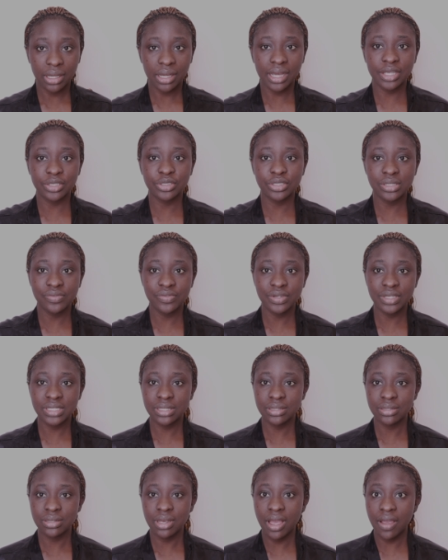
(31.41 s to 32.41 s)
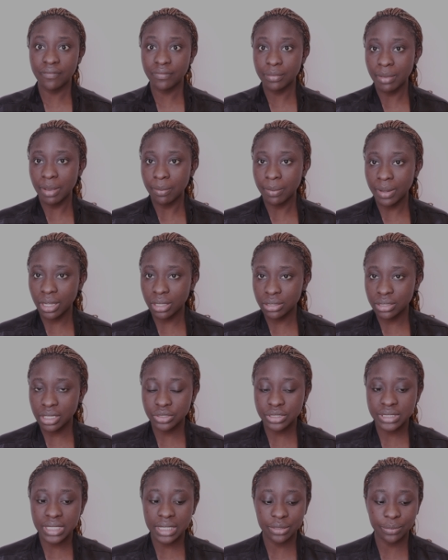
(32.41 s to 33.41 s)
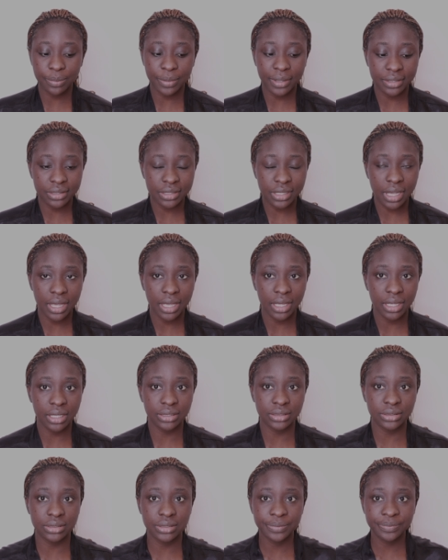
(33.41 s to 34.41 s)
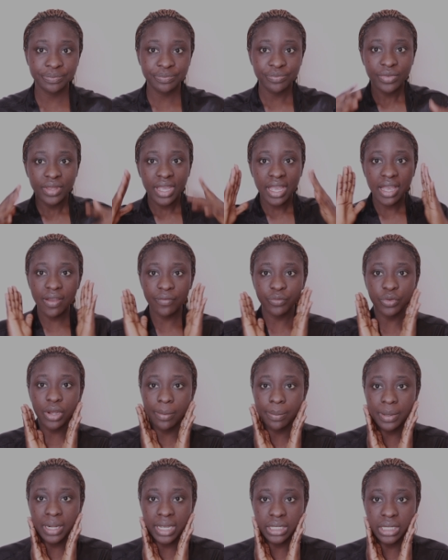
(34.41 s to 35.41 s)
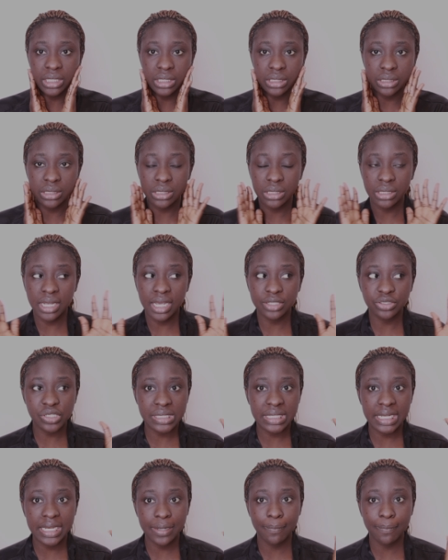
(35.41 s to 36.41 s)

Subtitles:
I just finished having my bath. I just had the bath and I've not applied anything. I just